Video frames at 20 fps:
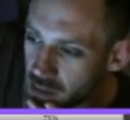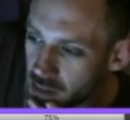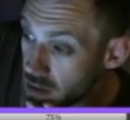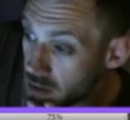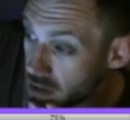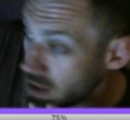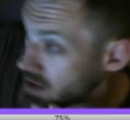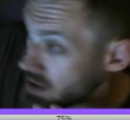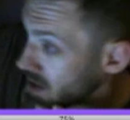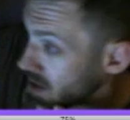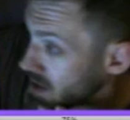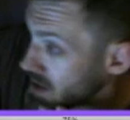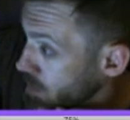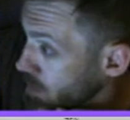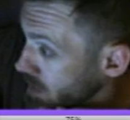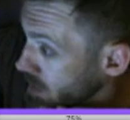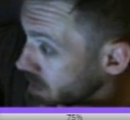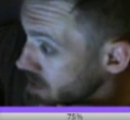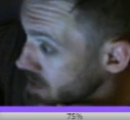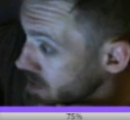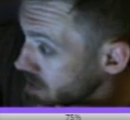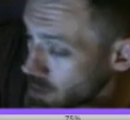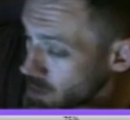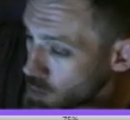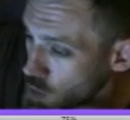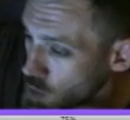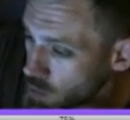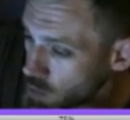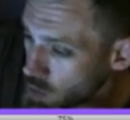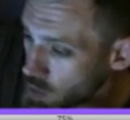This happened, it's in the
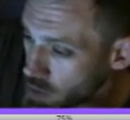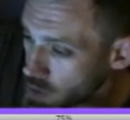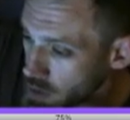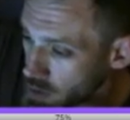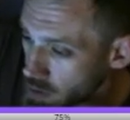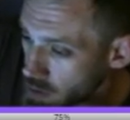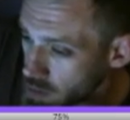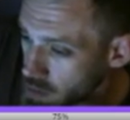move order.